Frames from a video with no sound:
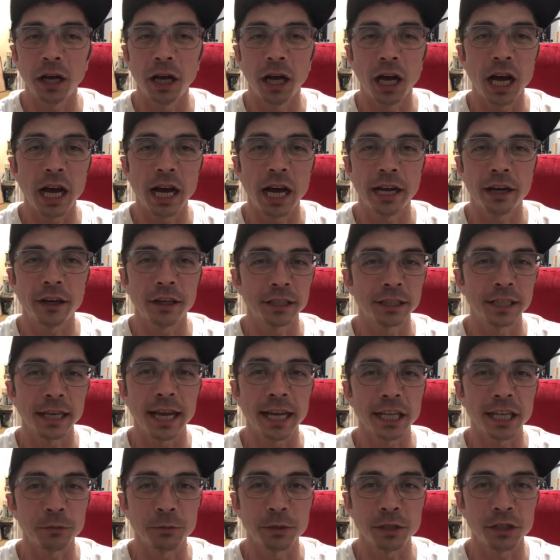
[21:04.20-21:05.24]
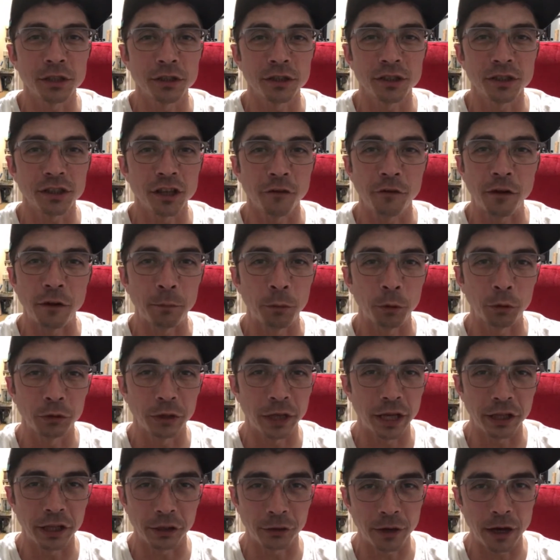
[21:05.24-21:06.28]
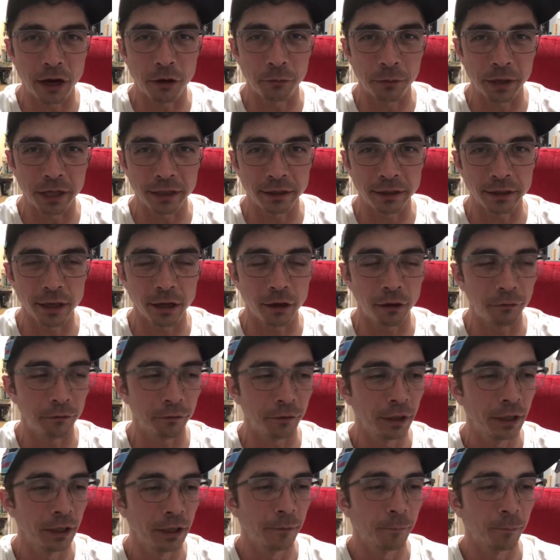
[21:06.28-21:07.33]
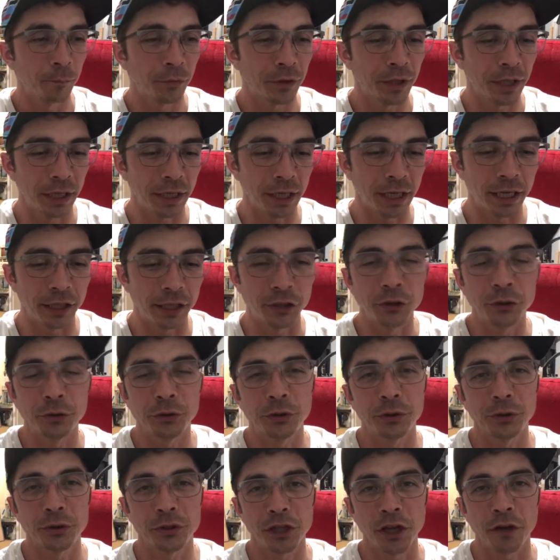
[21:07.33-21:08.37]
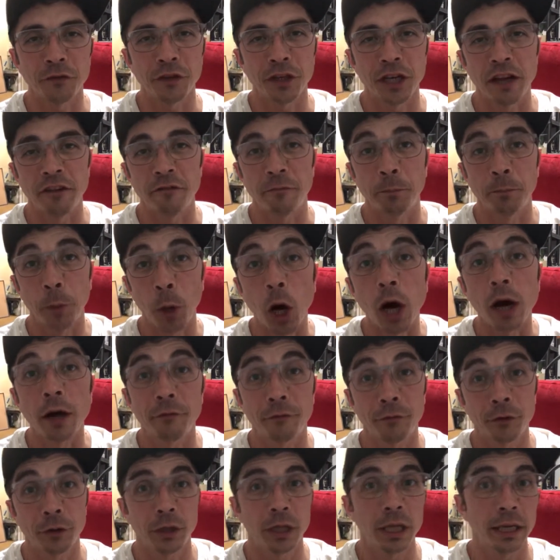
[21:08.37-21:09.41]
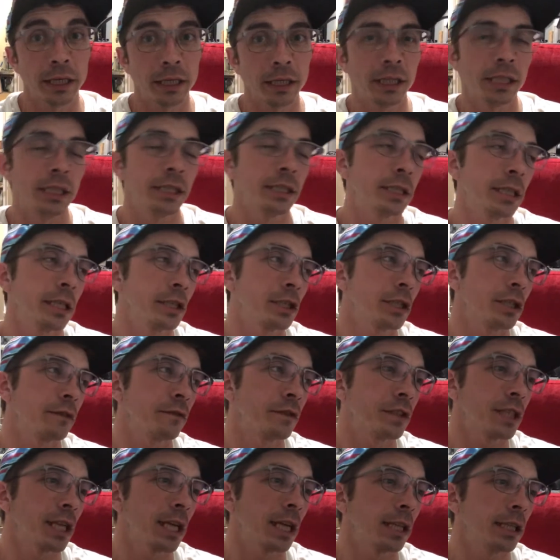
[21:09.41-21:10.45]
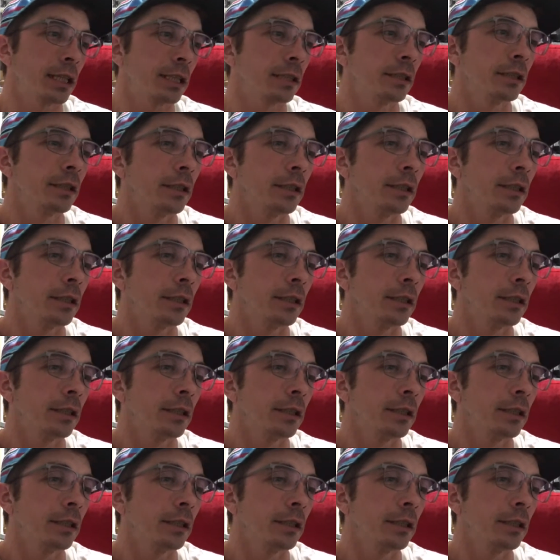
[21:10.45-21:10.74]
higher attachment to the stuff I pulled out of the ground myself than I do to stuff that I've bought for like the intention of selling.